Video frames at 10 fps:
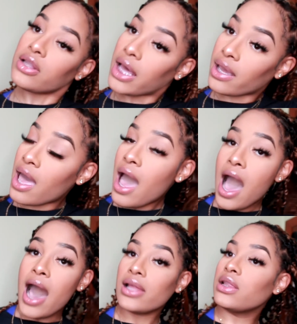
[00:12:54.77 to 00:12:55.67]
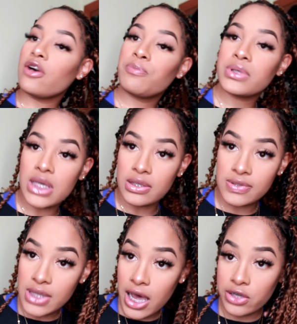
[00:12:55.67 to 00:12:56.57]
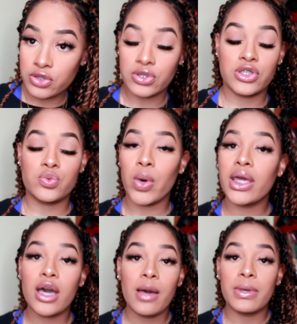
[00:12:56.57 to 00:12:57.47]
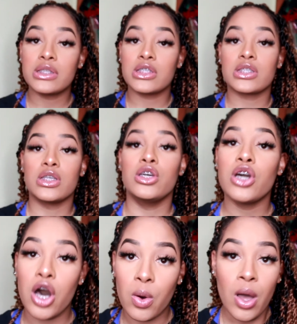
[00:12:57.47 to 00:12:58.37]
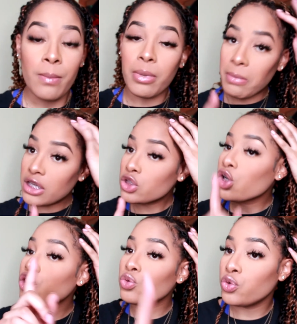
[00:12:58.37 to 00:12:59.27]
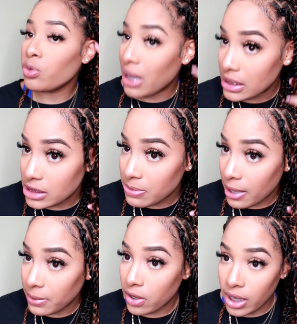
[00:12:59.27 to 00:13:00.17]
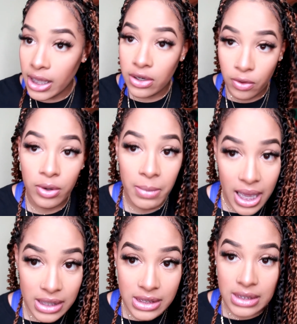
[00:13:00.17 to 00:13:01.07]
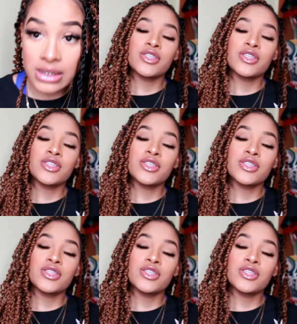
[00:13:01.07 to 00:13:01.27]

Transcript: Like, I love protective styles. You can just wake up and just go, but make sure you do them edges, baby. Okay, do them edges.